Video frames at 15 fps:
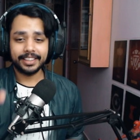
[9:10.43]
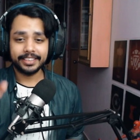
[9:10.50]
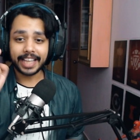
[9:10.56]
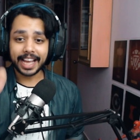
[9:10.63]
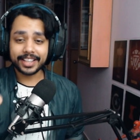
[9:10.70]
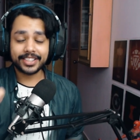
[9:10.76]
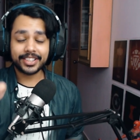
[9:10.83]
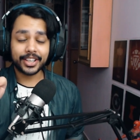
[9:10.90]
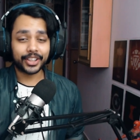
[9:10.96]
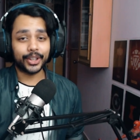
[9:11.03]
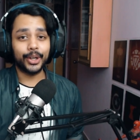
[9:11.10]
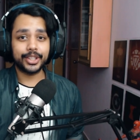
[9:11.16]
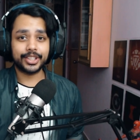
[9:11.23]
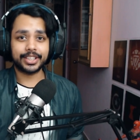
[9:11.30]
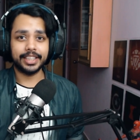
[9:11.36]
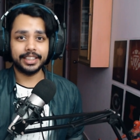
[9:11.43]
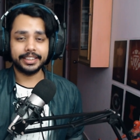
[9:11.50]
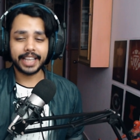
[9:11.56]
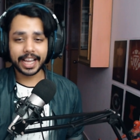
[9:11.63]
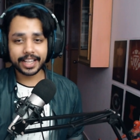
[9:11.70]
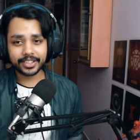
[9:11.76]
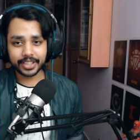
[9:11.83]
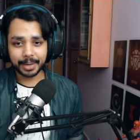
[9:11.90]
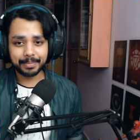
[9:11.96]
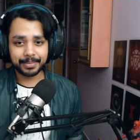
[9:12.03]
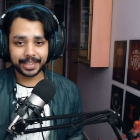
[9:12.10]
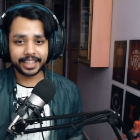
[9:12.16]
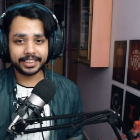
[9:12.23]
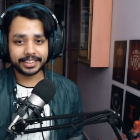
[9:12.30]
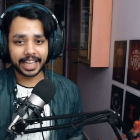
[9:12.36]
That's a good skill. That's
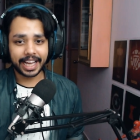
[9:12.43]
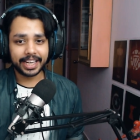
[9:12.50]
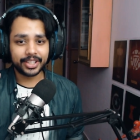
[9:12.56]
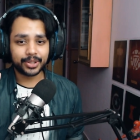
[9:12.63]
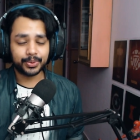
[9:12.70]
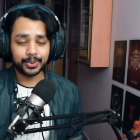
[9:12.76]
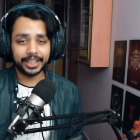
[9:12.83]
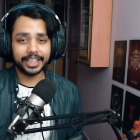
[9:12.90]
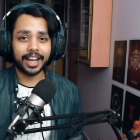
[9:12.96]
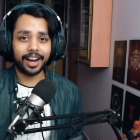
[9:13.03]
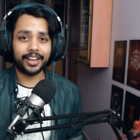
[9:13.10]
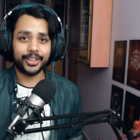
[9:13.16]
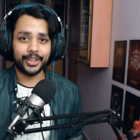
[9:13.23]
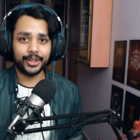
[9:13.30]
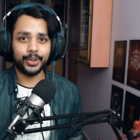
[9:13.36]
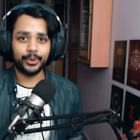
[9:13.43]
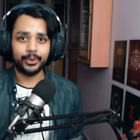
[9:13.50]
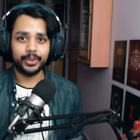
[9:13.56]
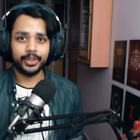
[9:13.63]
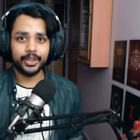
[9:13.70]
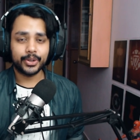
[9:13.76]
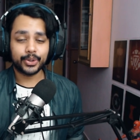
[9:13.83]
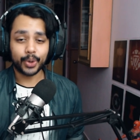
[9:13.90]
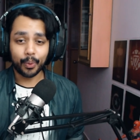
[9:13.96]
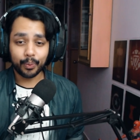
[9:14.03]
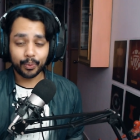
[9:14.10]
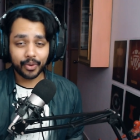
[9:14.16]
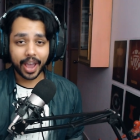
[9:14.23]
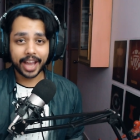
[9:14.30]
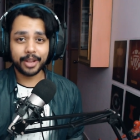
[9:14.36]
something that is really hard to do. So
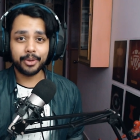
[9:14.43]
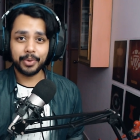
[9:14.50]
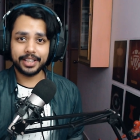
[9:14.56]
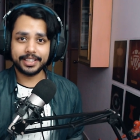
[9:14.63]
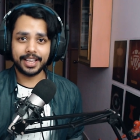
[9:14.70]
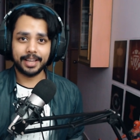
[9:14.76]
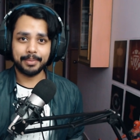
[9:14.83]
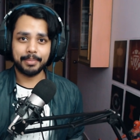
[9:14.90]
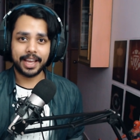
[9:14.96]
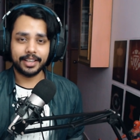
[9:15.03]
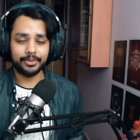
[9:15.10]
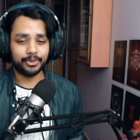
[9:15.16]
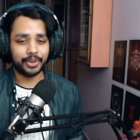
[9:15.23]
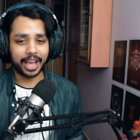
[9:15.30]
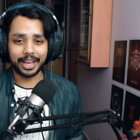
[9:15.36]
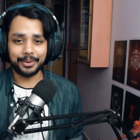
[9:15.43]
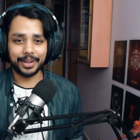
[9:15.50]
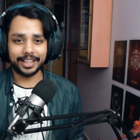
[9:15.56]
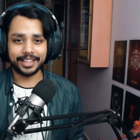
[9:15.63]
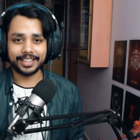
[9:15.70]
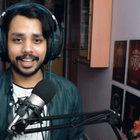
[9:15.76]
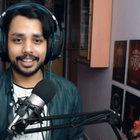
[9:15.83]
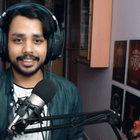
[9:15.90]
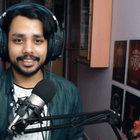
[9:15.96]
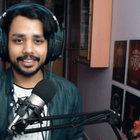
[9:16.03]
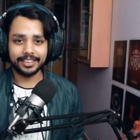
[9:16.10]
very well done, man. Very well done.